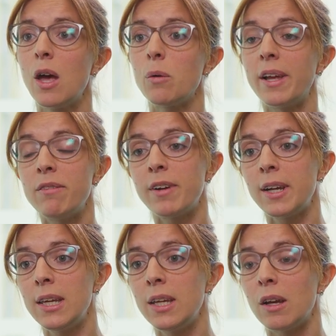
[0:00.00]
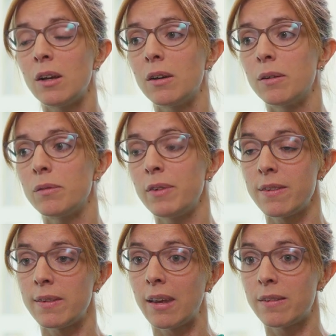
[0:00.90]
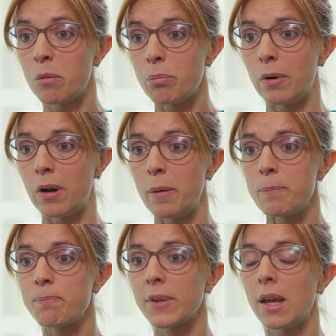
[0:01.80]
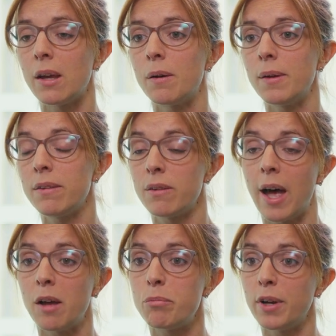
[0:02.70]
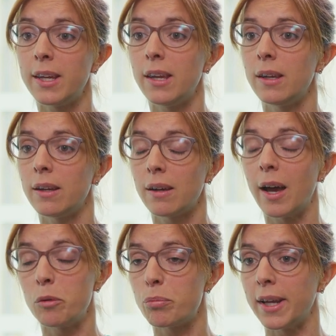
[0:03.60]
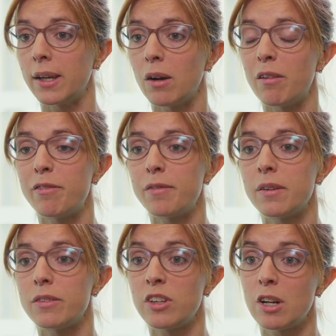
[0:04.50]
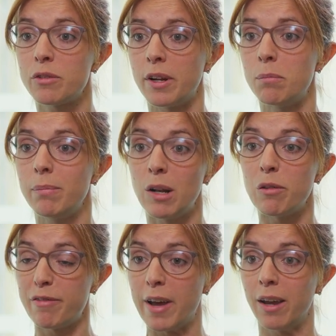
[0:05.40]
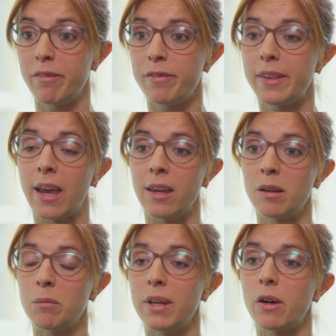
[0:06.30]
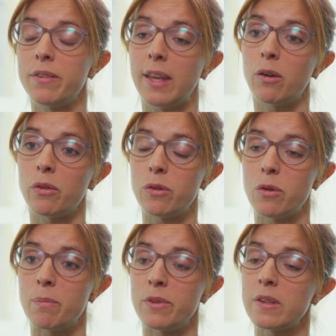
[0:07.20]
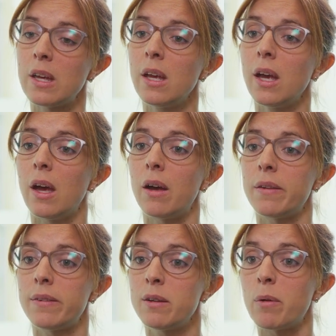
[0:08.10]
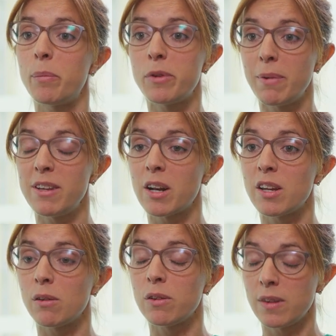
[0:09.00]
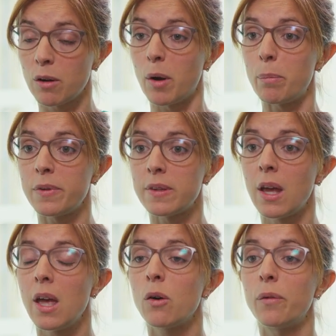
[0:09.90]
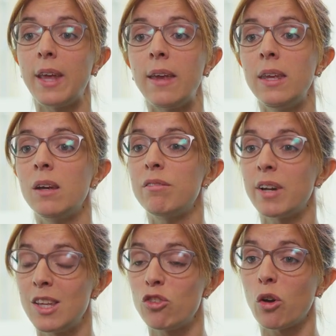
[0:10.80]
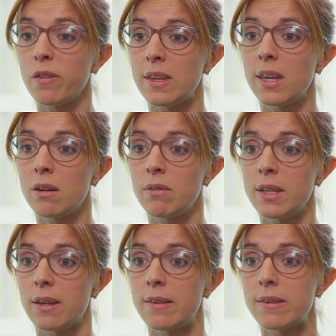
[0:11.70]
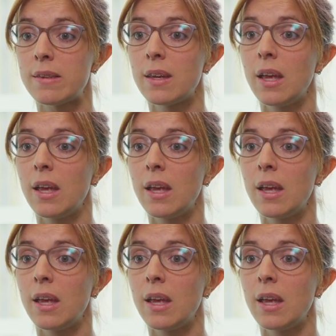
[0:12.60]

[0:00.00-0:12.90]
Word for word: One very um, recent example uh, is a heartbreaking outbreak of children below five dying because they consumed uh, syrups, pediatric syrups, containing a very toxic ingredients.